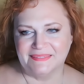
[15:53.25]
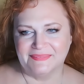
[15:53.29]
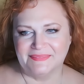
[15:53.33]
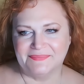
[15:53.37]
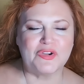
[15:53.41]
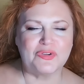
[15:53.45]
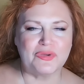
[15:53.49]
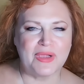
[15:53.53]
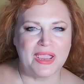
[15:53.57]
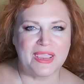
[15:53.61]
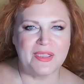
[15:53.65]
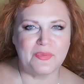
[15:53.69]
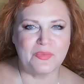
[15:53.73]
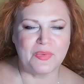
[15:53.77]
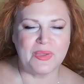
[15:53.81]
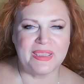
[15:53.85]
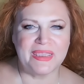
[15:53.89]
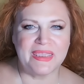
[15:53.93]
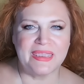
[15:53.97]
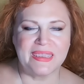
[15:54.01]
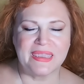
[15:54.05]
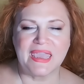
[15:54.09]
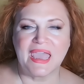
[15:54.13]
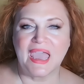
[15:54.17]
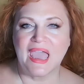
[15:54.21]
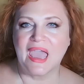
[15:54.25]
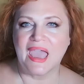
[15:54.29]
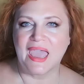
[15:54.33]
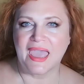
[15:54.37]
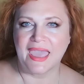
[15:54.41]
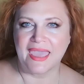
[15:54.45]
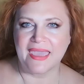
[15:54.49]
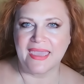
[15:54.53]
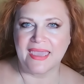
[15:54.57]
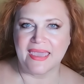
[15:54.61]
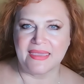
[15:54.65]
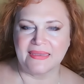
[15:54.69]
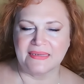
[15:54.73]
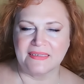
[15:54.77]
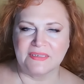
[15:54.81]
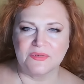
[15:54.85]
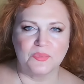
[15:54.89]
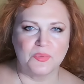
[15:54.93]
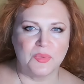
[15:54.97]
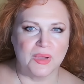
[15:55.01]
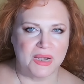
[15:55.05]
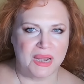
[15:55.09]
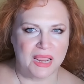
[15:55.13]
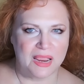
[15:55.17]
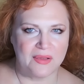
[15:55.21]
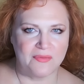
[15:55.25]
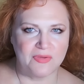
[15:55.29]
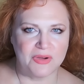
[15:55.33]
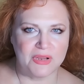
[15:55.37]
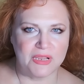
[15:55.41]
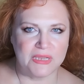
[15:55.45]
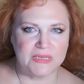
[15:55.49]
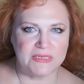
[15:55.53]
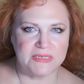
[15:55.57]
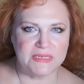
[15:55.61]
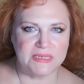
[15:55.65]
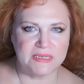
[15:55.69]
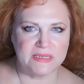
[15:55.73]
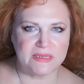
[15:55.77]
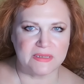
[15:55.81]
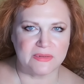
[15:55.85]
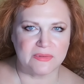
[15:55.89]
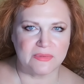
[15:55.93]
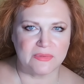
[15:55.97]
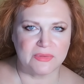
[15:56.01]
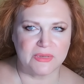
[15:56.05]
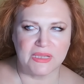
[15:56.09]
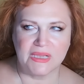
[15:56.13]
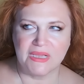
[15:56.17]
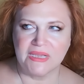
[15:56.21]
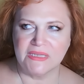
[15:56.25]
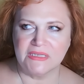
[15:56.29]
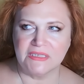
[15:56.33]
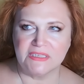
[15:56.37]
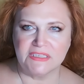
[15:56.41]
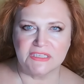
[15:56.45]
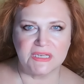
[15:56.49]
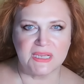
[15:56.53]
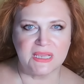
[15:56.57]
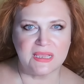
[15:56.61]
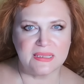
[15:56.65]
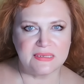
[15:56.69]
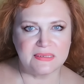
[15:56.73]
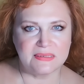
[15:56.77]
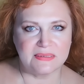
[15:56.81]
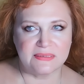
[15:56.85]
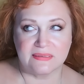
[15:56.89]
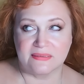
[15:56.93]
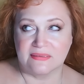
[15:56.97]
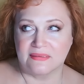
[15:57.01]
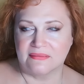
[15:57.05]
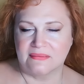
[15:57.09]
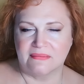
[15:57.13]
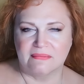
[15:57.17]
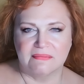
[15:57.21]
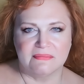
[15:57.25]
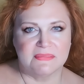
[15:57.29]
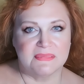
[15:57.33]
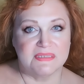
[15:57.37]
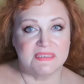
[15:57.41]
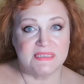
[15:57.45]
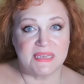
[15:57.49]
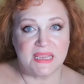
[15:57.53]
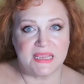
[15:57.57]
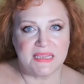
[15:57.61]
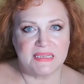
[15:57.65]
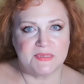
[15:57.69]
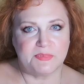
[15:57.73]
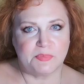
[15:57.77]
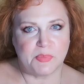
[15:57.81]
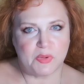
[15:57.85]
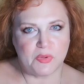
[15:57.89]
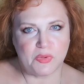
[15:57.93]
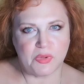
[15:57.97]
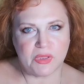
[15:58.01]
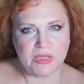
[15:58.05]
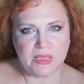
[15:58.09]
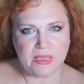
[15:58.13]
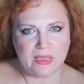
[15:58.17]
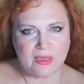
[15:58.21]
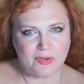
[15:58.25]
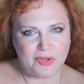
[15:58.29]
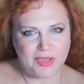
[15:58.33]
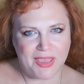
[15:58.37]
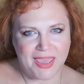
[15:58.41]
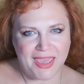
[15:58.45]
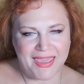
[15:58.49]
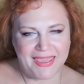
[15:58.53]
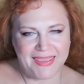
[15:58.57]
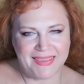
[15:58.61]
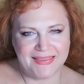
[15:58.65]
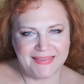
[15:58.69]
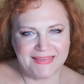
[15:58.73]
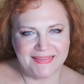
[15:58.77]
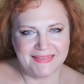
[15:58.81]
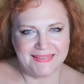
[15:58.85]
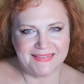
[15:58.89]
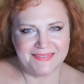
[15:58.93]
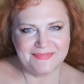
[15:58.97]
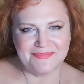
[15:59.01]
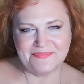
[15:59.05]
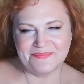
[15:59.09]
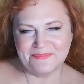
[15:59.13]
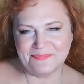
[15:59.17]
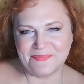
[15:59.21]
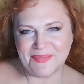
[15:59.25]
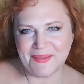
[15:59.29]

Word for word: Hope you have a great week. And whatever you do, just Stay spooky, okay?